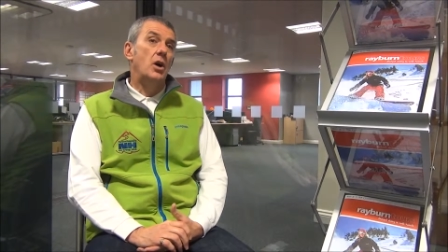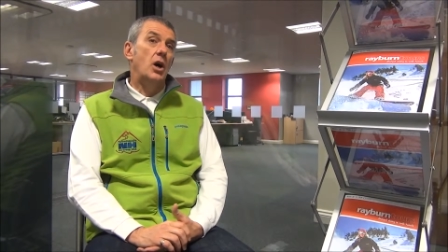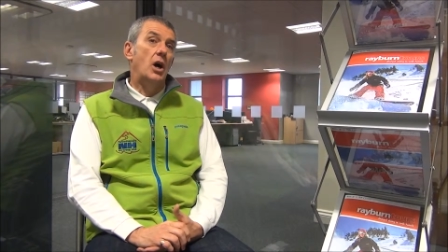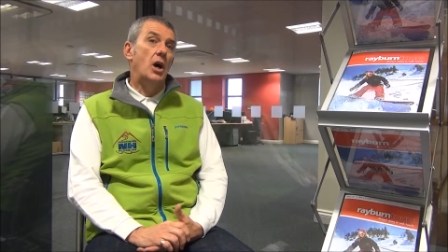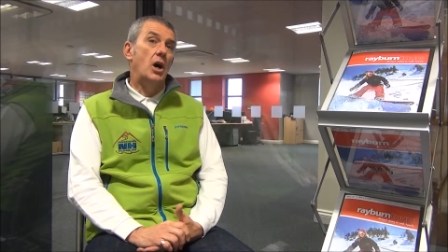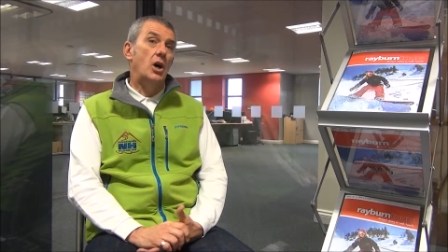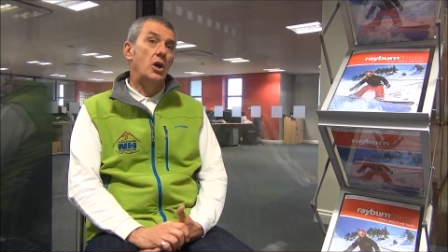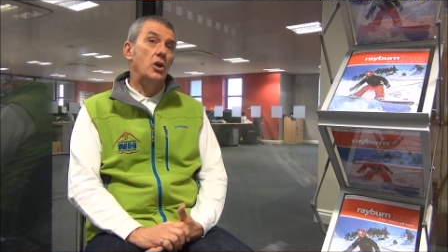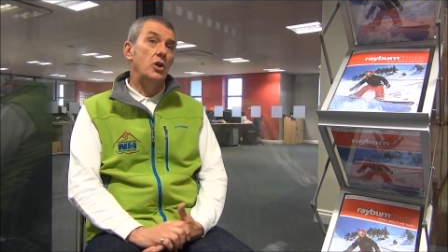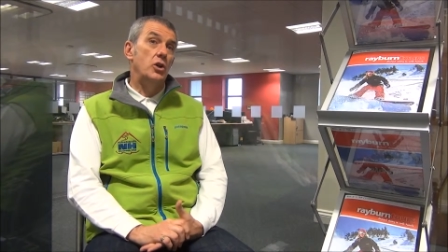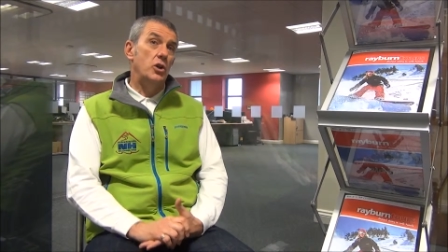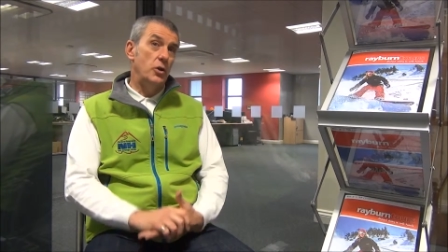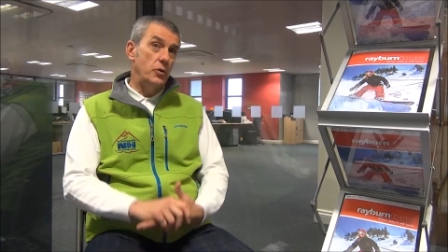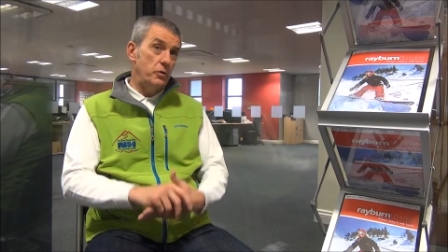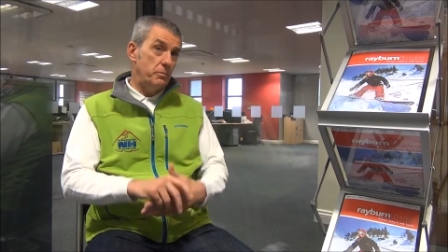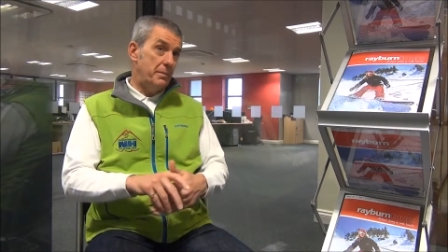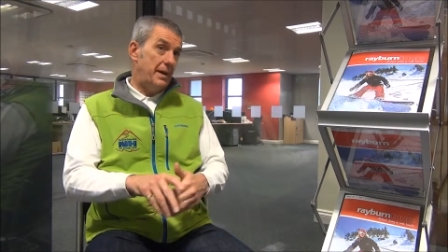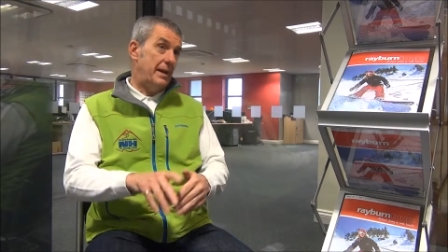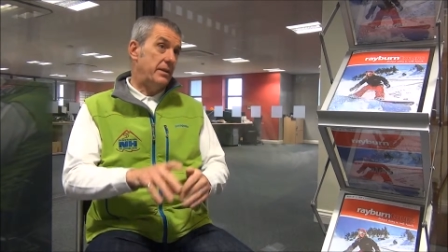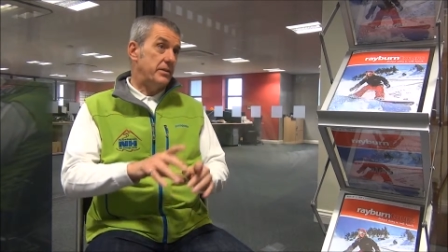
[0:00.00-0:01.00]
Uh,
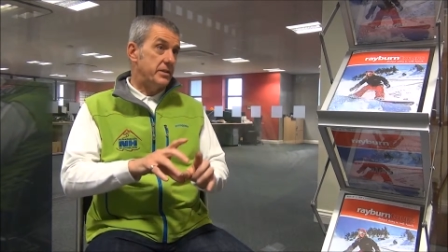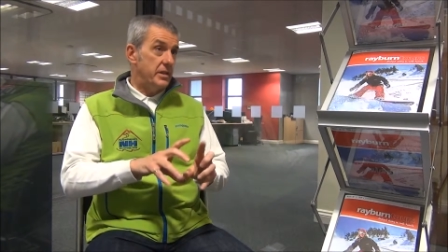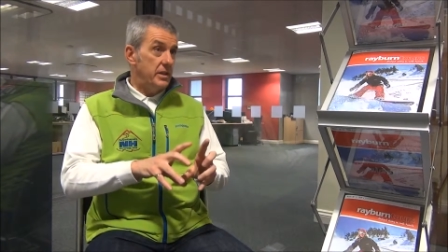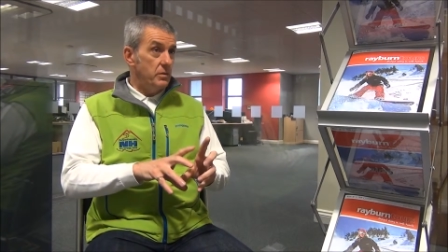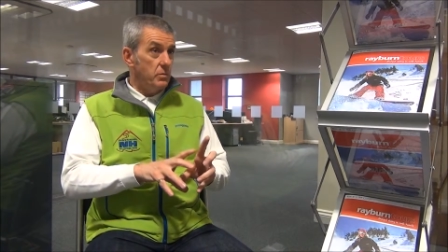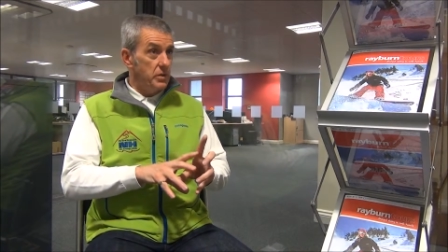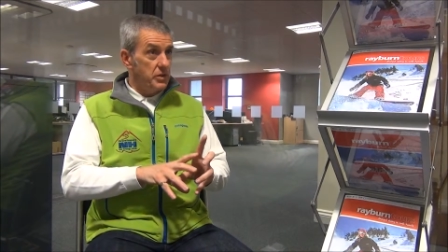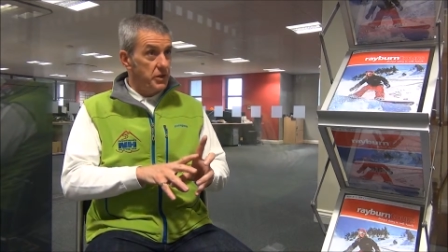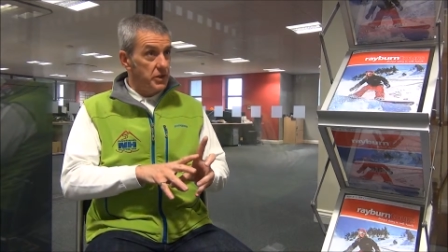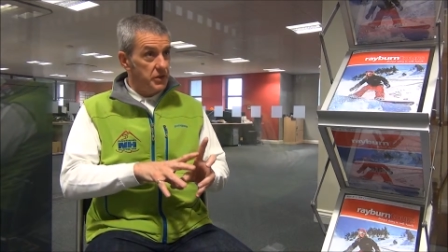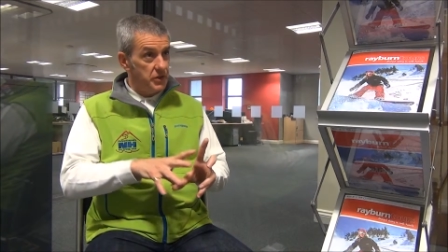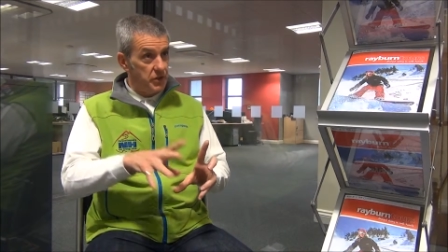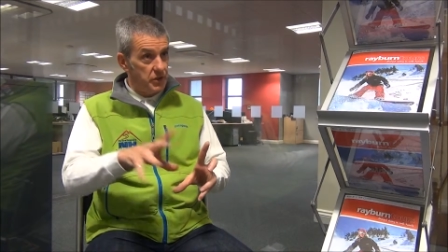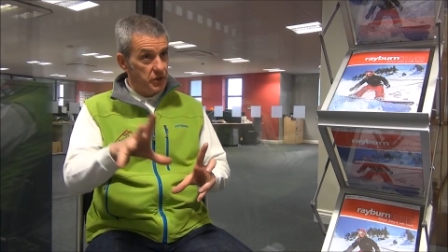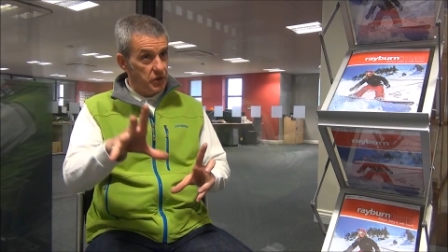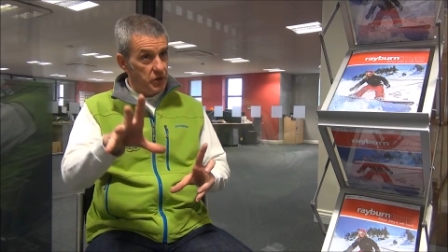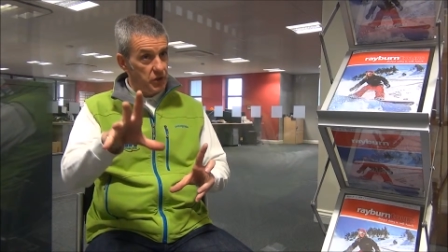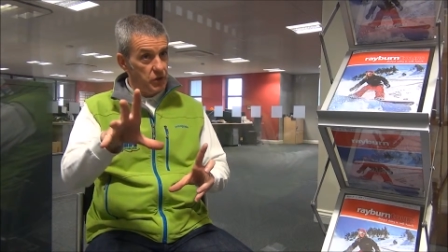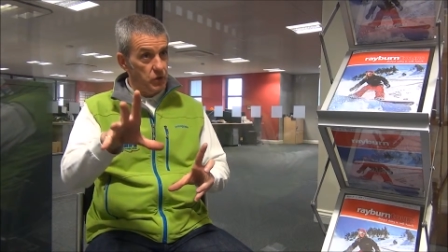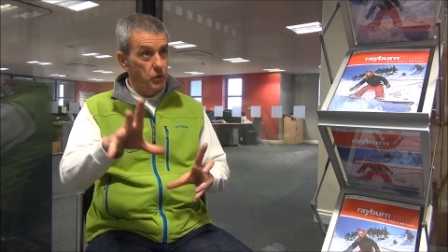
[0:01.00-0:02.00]
Loon Mountain, which is
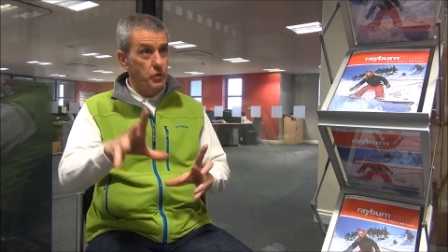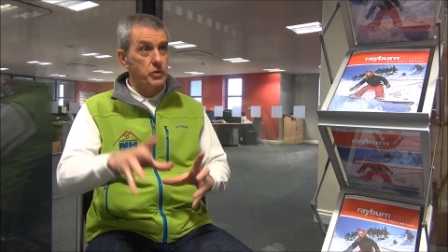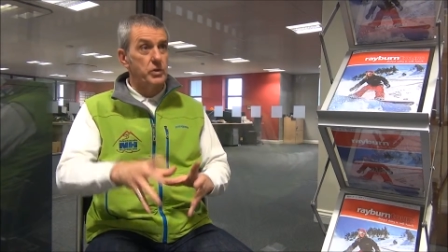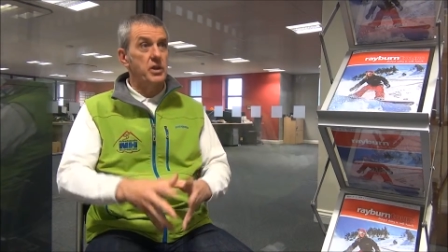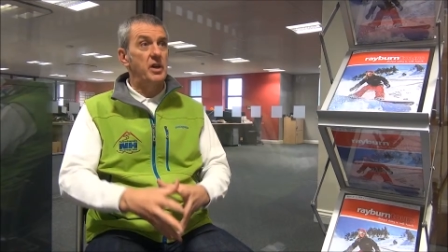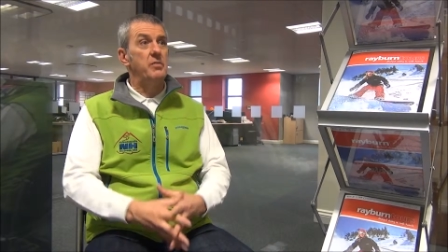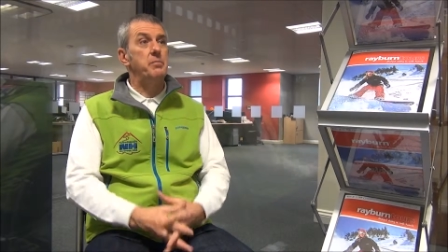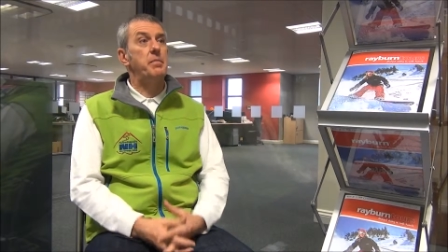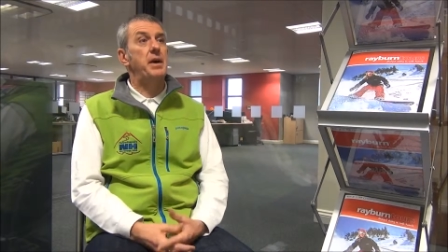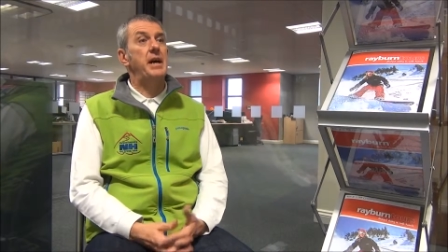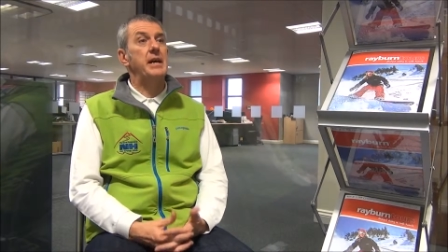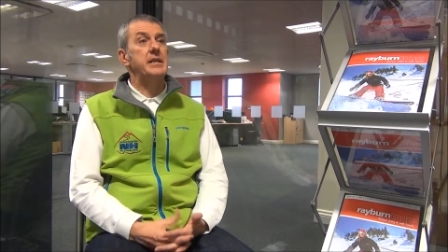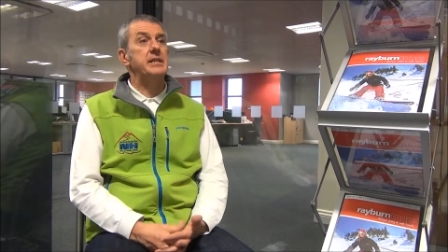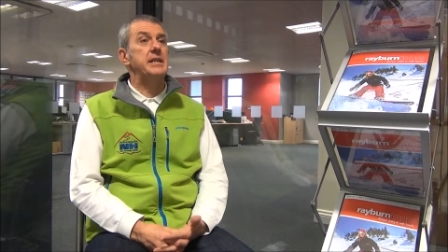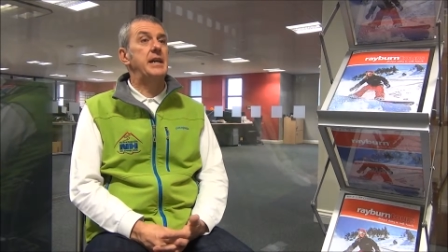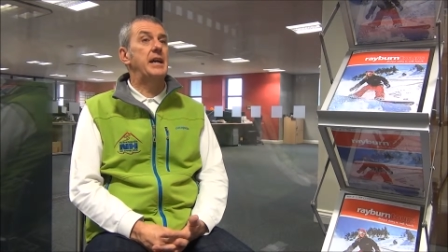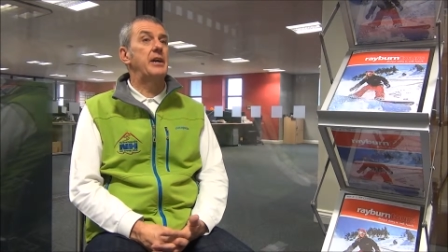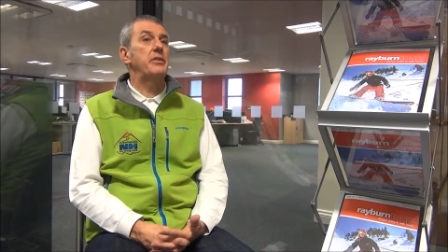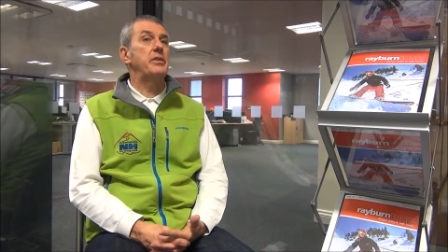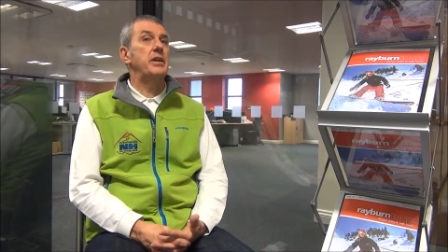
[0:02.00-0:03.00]
just a short drive back
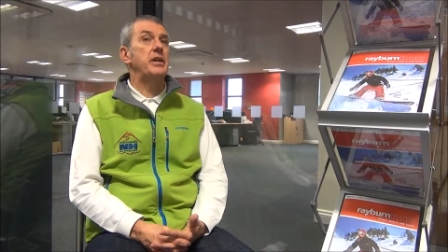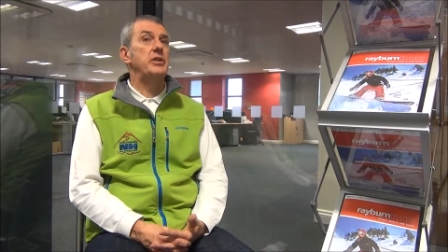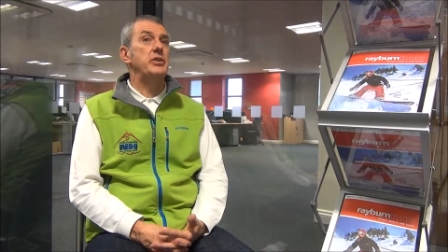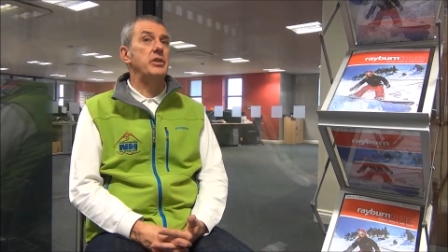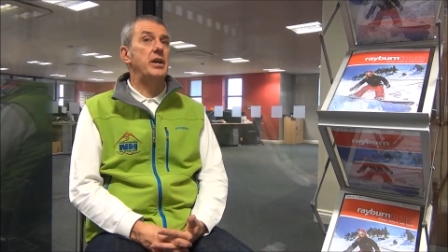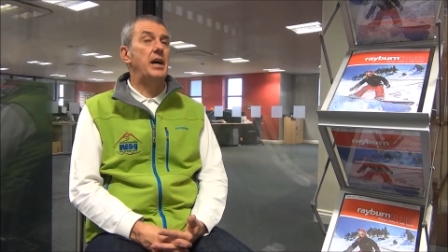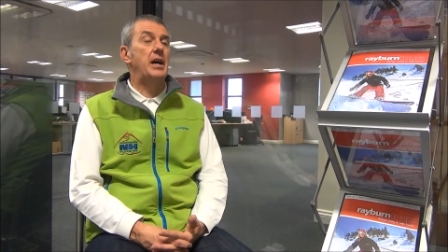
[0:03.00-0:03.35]
down, in,